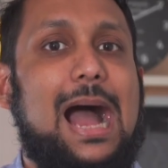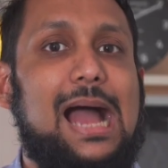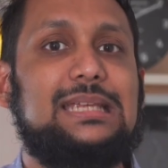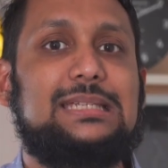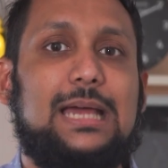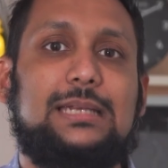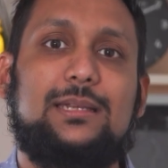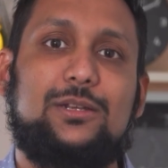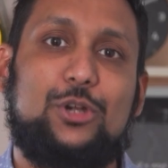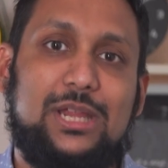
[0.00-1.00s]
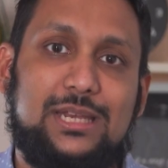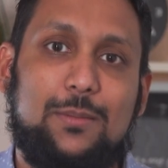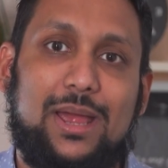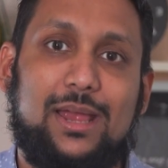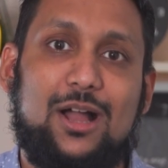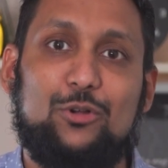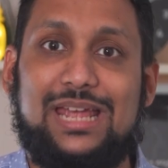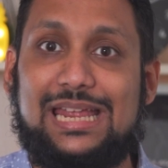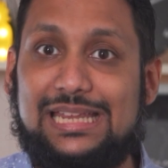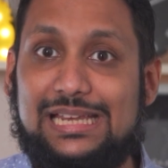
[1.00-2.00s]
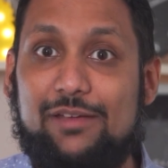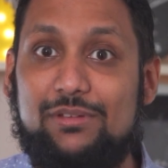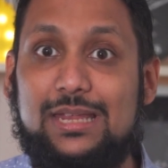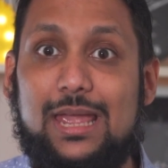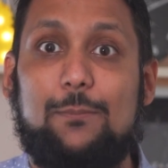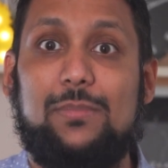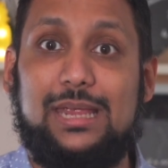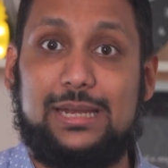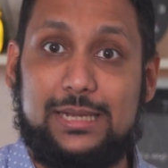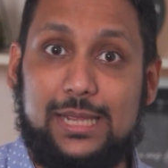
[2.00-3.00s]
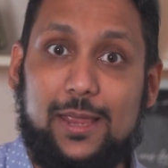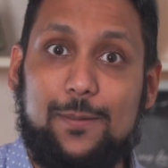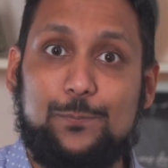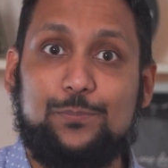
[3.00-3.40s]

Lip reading: I started creating my account at 11 AM in the day.